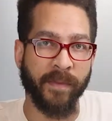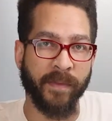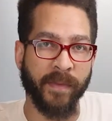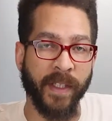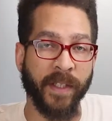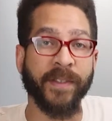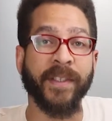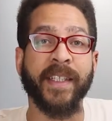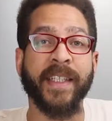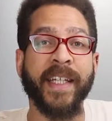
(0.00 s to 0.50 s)
Now
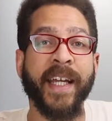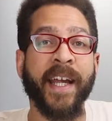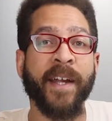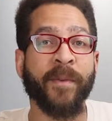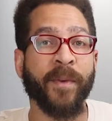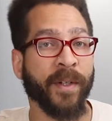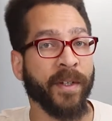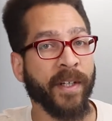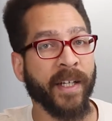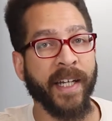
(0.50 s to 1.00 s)
today
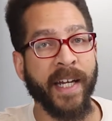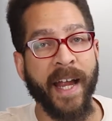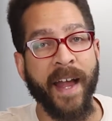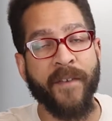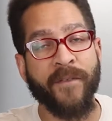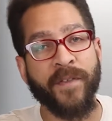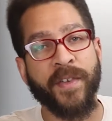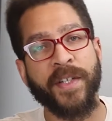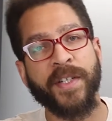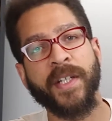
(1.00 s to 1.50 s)
we're looking at
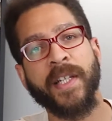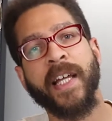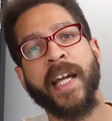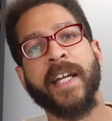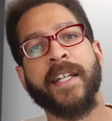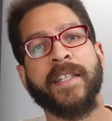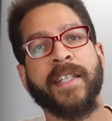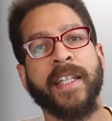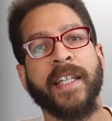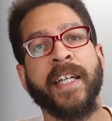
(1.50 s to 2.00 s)

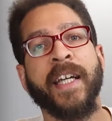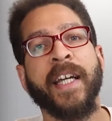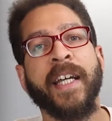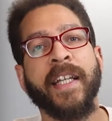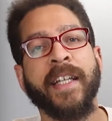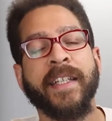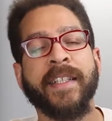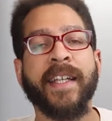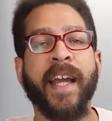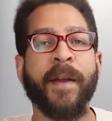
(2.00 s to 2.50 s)
Vigilante.
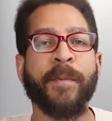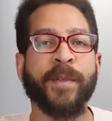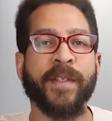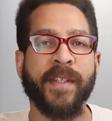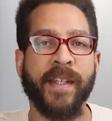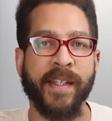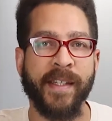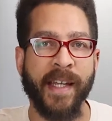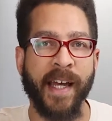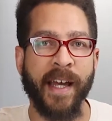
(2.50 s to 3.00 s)
This game was
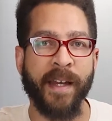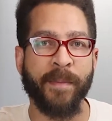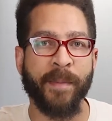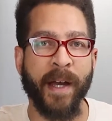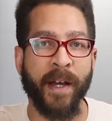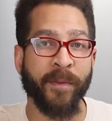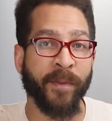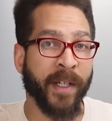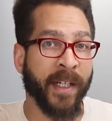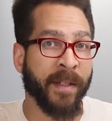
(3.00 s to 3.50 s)
designed by
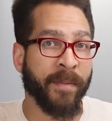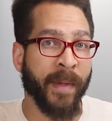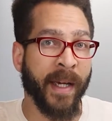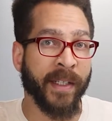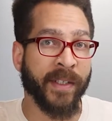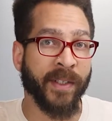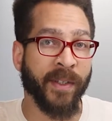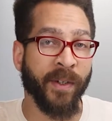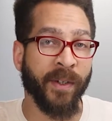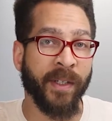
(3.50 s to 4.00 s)
Reed
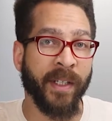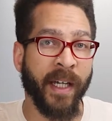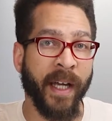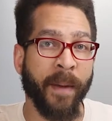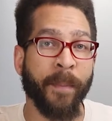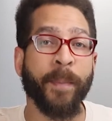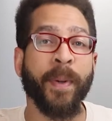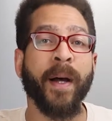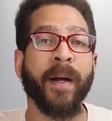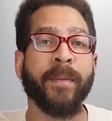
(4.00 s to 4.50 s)
Mascola and
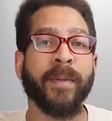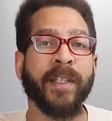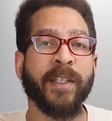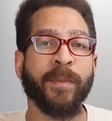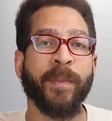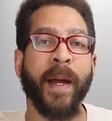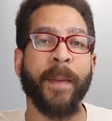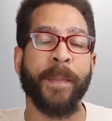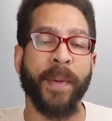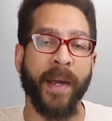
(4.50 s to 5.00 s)
published
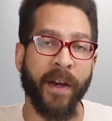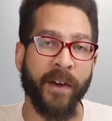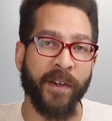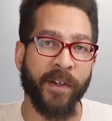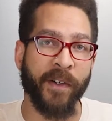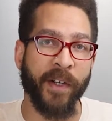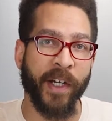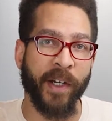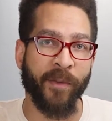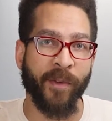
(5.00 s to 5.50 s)
by
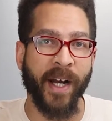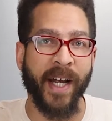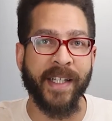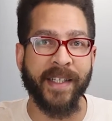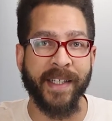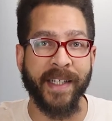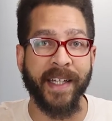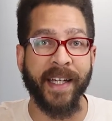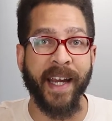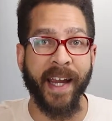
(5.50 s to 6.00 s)
Paranoia
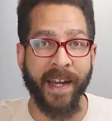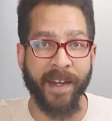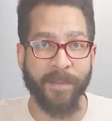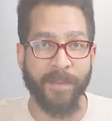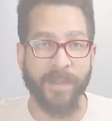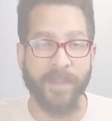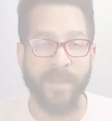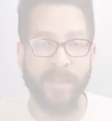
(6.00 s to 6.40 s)
Rising Games.